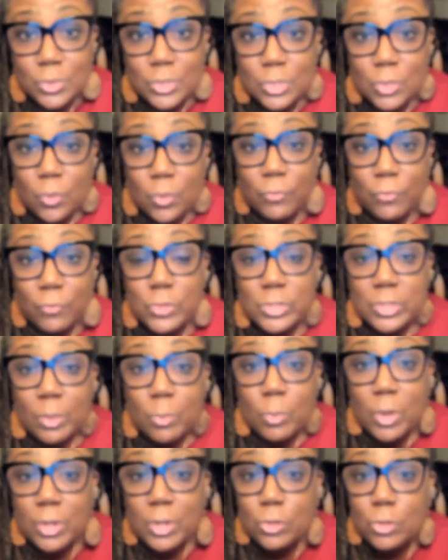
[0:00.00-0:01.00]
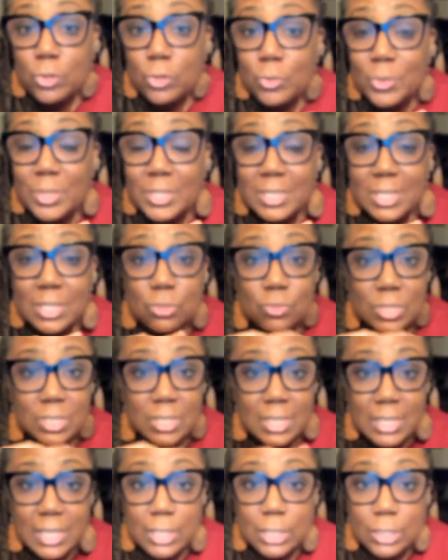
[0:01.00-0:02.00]
So if you're someone who is
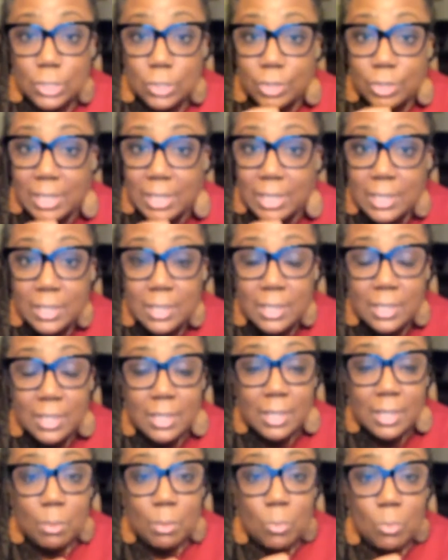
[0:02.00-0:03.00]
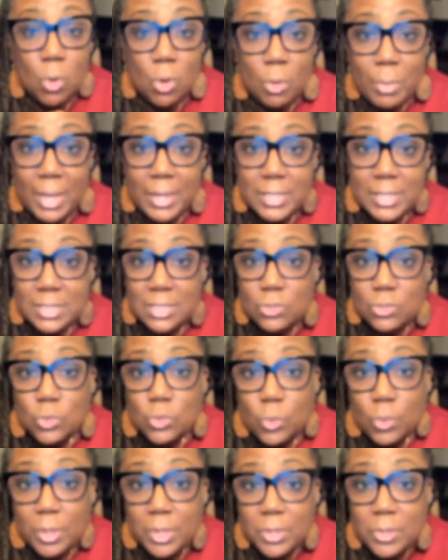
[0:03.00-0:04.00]
interested in learning more about
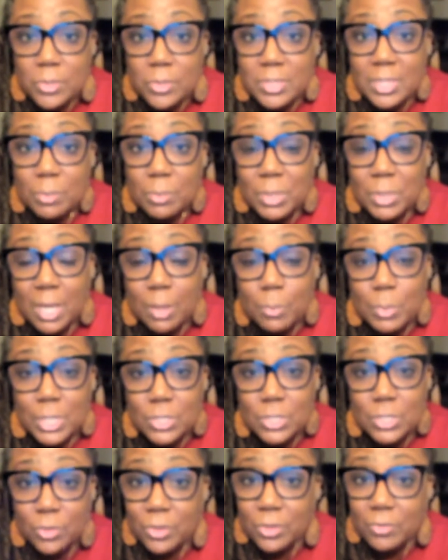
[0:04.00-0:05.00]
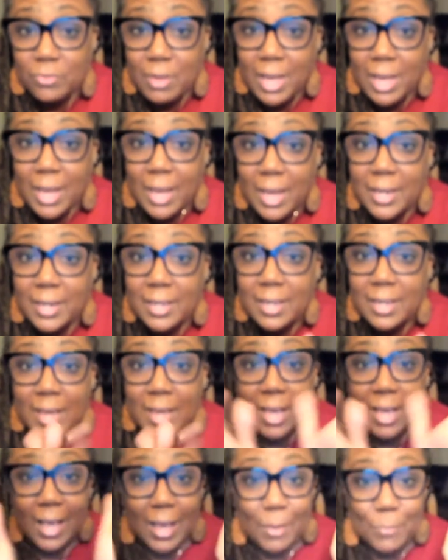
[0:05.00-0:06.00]
essential oils and becoming certified,
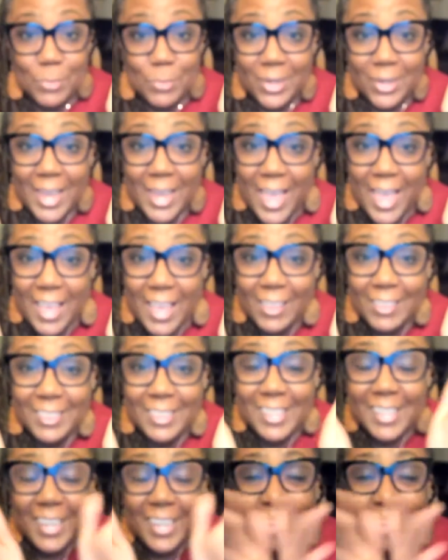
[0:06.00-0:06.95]
I'm your gal.